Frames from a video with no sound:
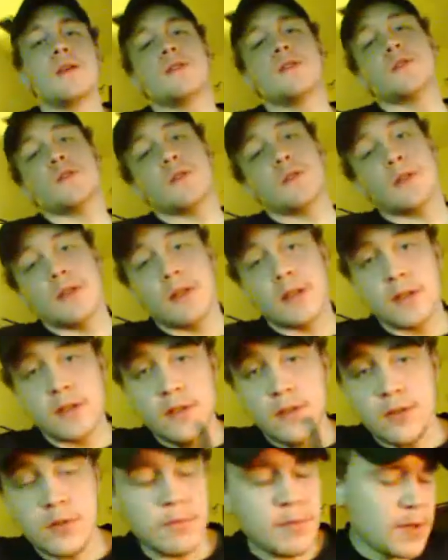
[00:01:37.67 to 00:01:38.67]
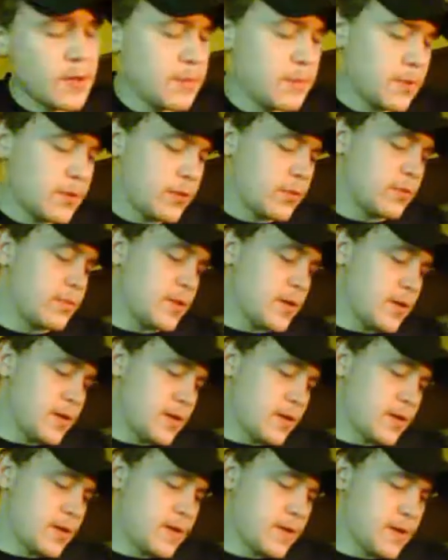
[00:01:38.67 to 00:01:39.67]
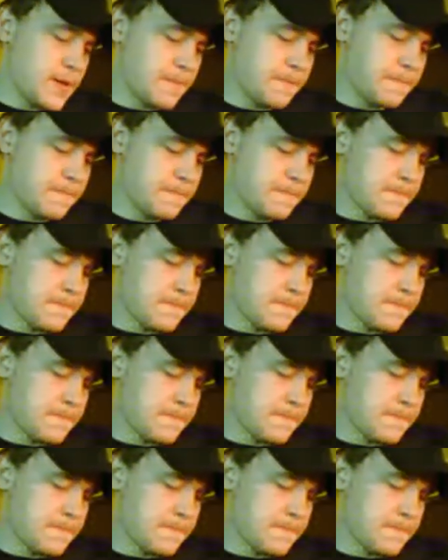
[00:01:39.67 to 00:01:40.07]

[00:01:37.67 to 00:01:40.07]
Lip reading: So we'll let this open up a little bit. So